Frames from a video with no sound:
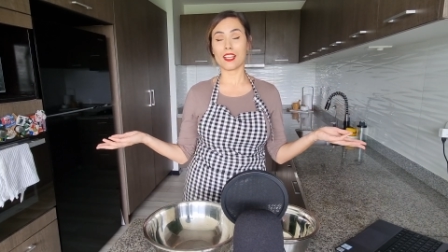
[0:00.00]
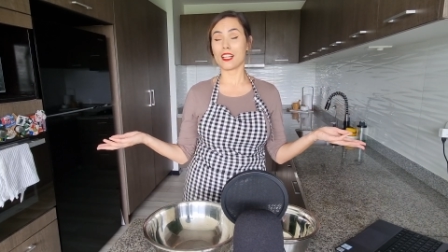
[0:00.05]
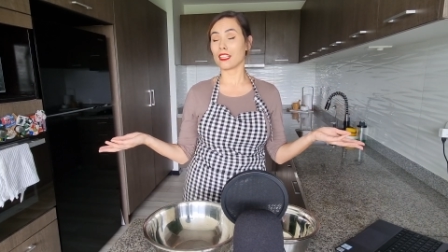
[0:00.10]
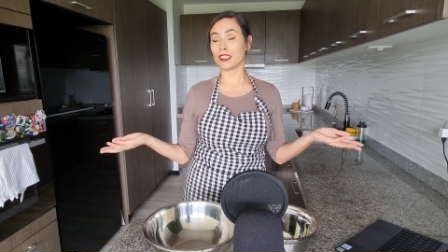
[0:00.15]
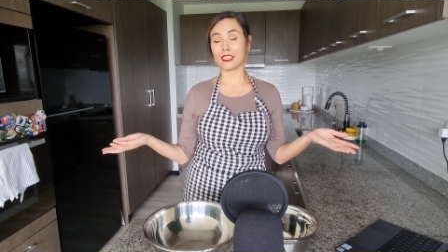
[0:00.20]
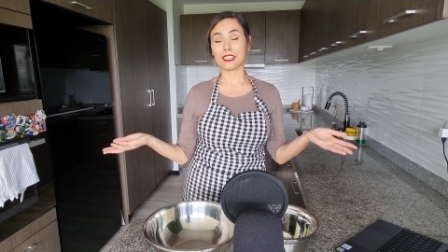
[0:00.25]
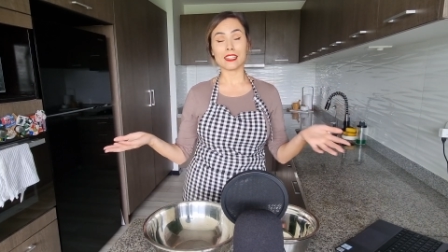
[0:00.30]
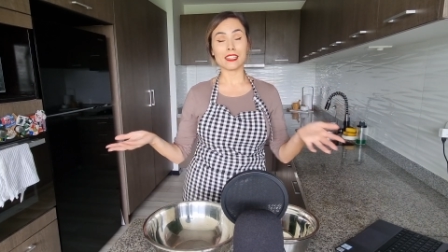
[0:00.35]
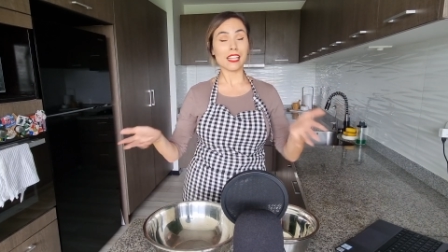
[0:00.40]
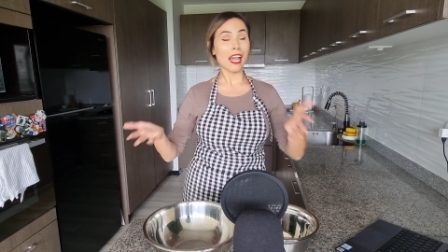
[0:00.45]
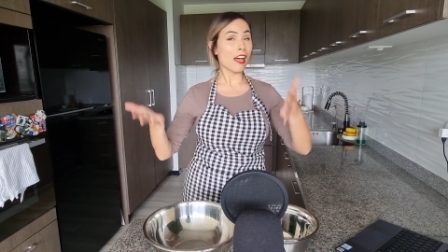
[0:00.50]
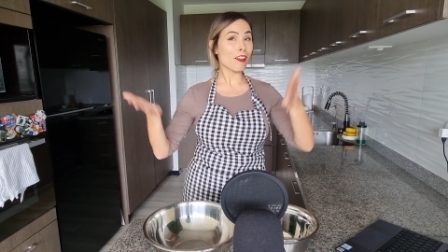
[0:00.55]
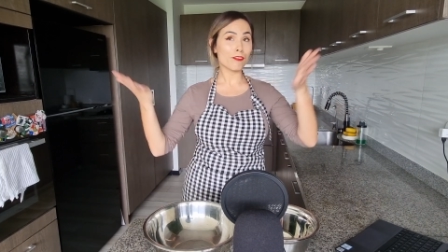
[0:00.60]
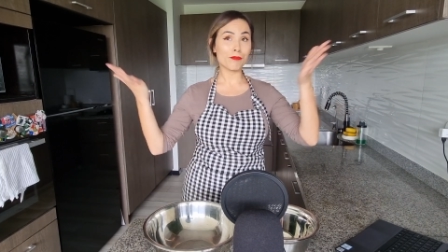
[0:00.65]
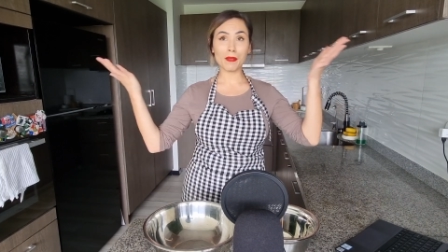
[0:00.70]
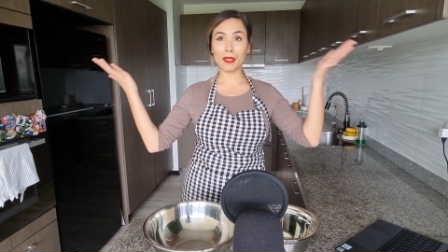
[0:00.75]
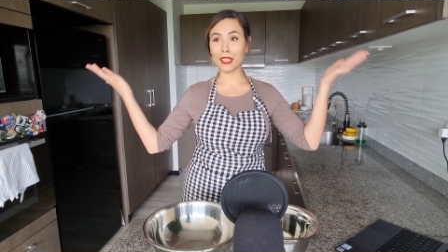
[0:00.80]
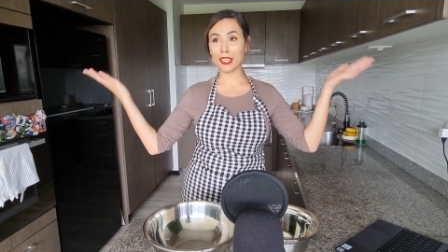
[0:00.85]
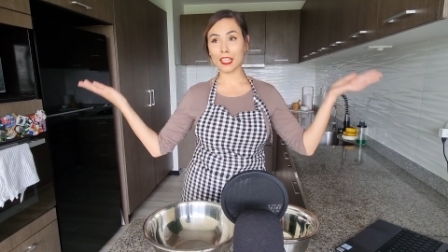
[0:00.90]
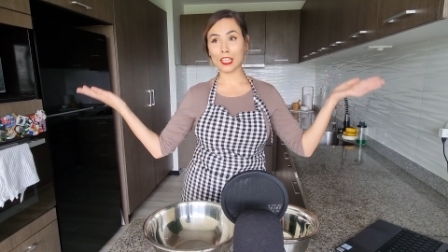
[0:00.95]

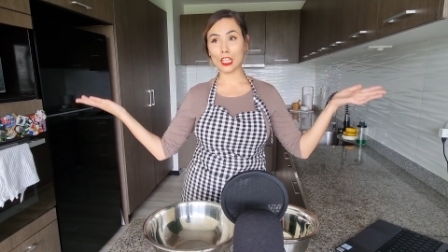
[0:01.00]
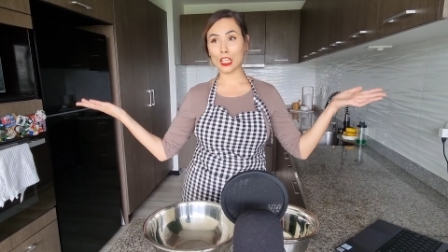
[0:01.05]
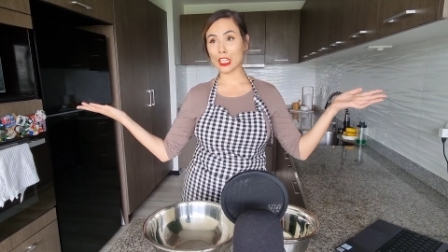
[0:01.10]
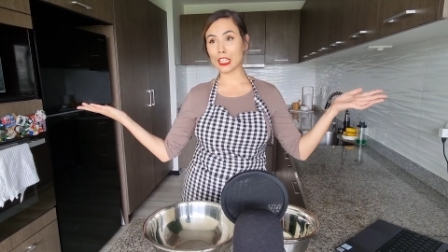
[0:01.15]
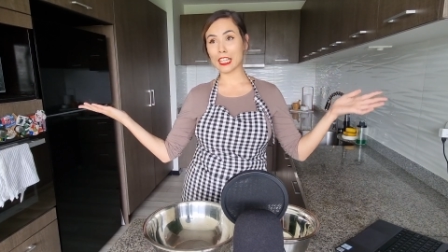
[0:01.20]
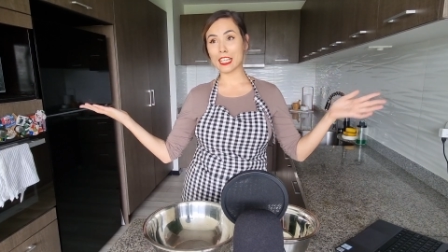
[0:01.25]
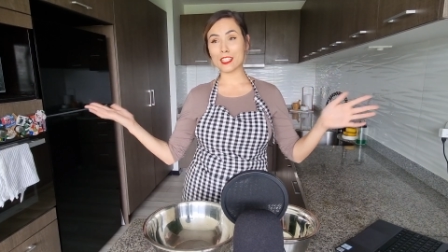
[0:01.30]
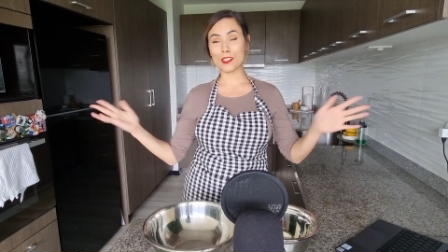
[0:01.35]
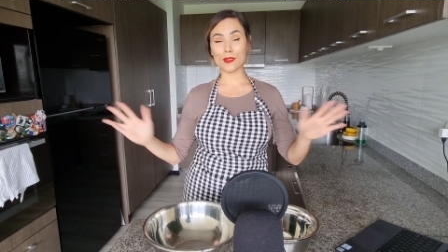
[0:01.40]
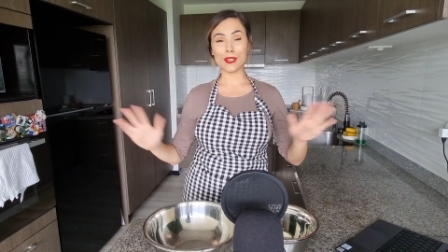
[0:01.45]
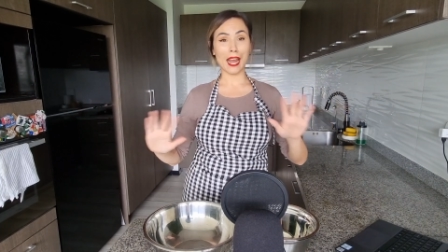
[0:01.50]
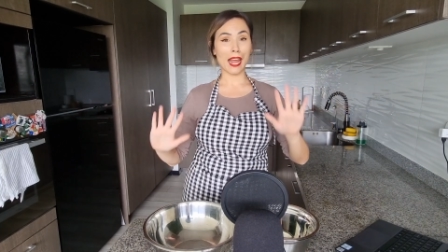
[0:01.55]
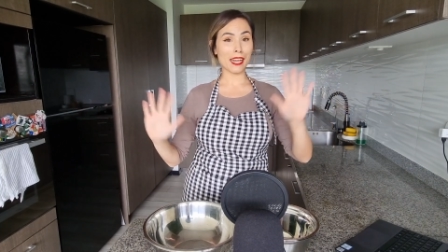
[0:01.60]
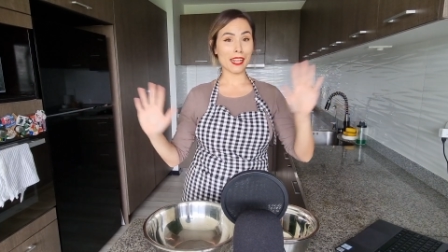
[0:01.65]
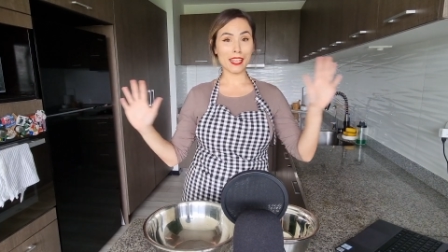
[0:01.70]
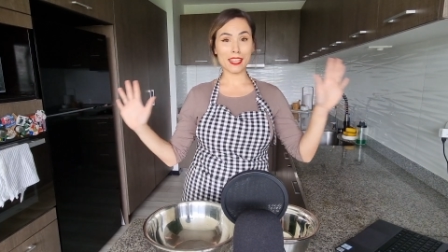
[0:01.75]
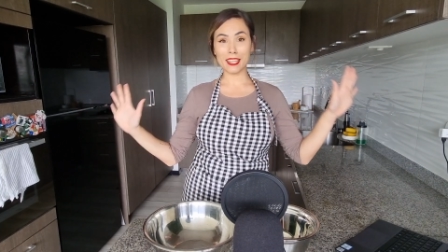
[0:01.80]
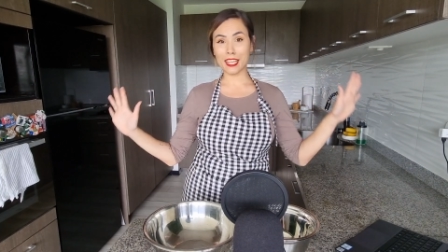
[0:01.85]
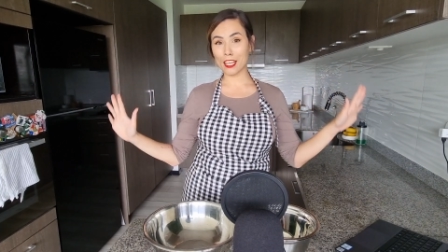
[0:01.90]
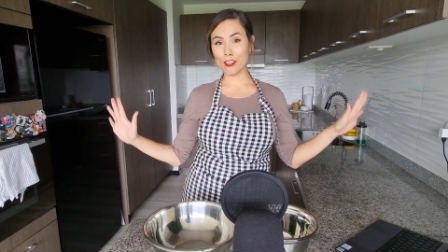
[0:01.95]
love making cookies or
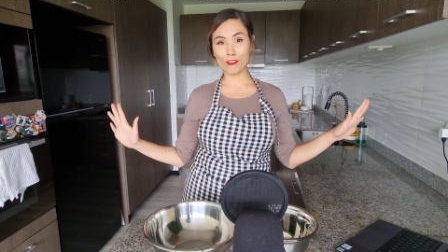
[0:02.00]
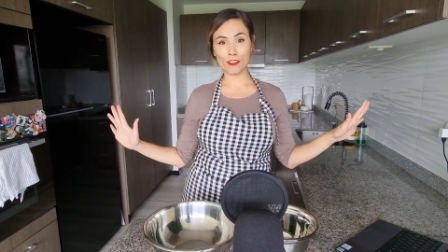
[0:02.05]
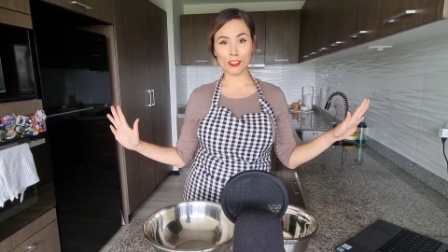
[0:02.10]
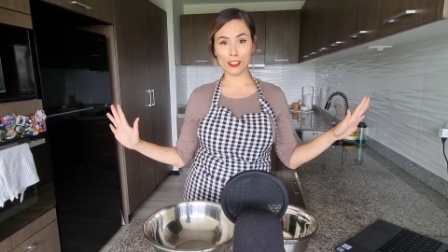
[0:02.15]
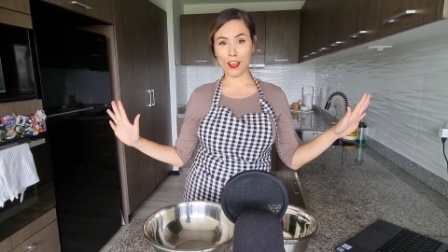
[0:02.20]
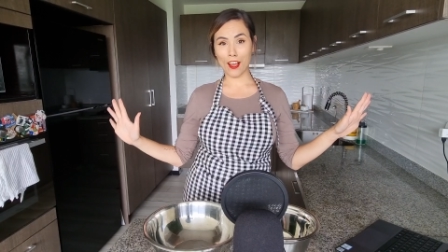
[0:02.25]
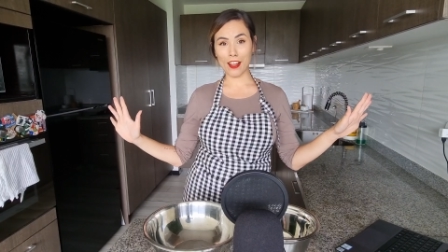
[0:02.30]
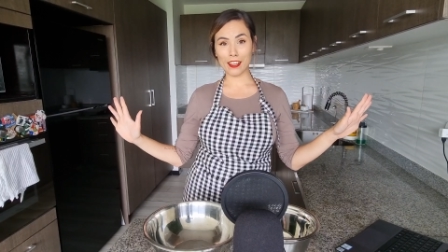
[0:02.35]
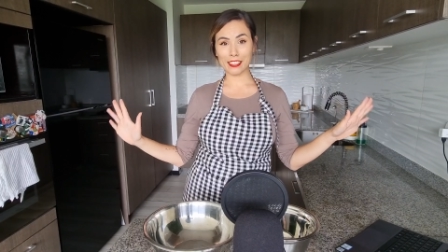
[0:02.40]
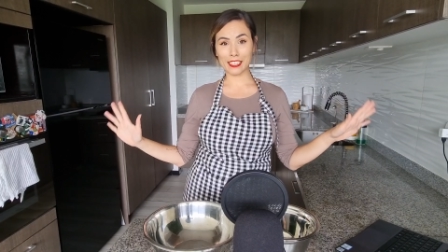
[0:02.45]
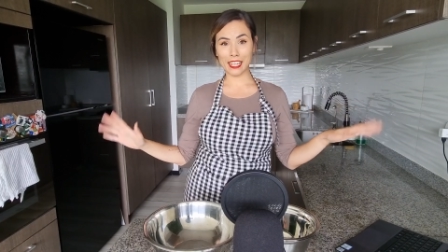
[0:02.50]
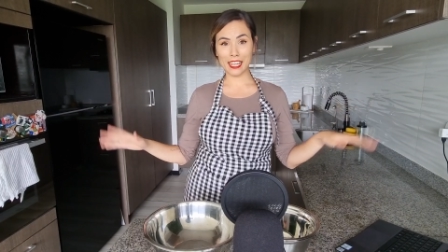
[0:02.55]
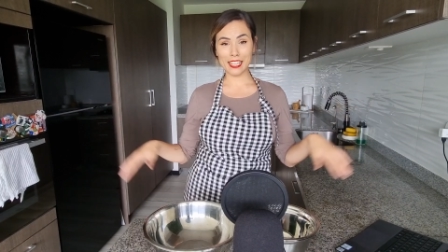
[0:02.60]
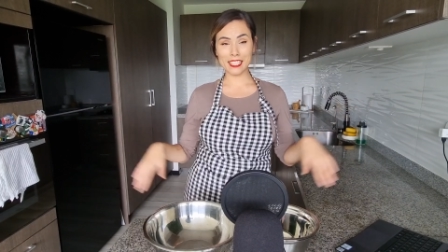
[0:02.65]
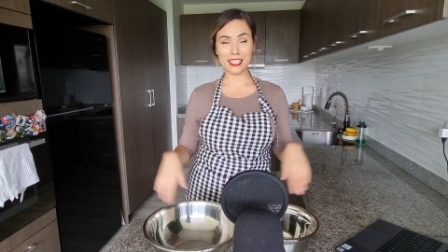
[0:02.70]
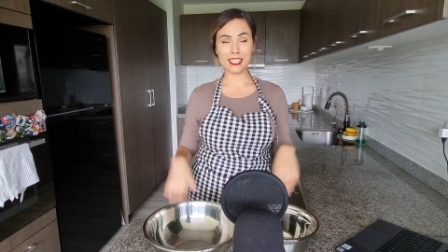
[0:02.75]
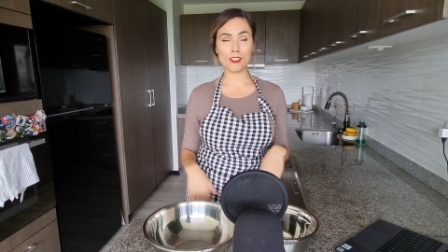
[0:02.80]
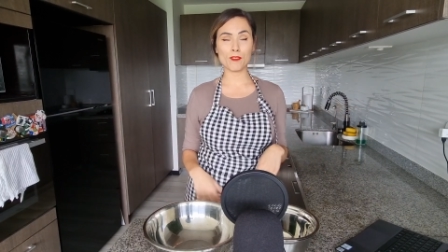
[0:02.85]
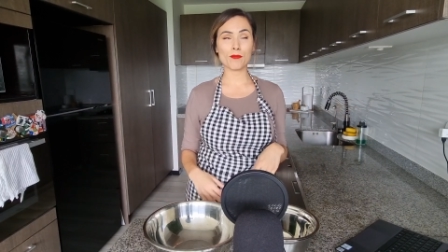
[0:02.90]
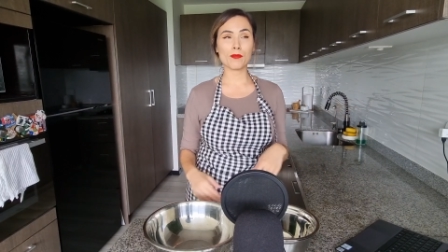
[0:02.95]
anything for the
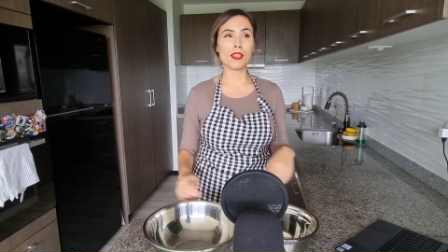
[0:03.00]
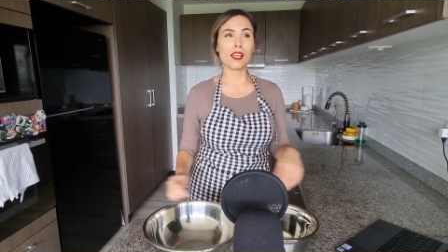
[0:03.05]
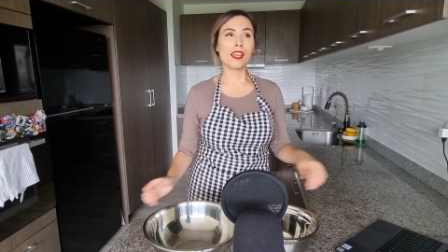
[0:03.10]
holidays.